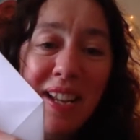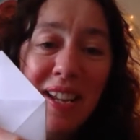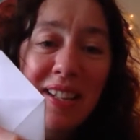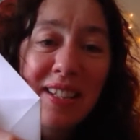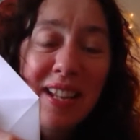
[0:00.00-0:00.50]

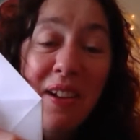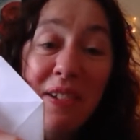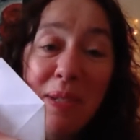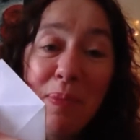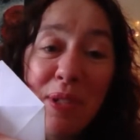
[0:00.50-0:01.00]
because in
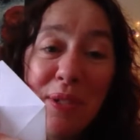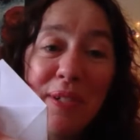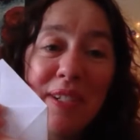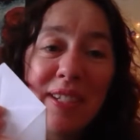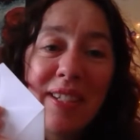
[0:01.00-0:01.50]

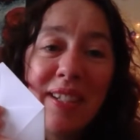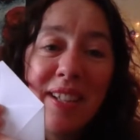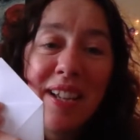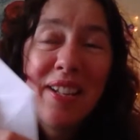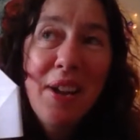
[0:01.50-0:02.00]
hospitals,
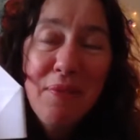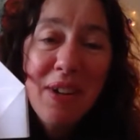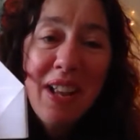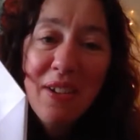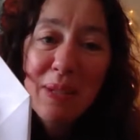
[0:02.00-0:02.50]

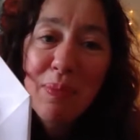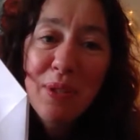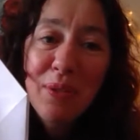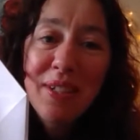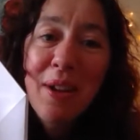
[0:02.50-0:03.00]
generally
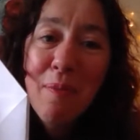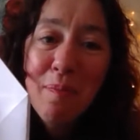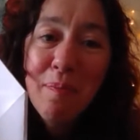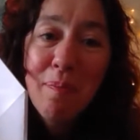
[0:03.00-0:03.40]
hospitals don't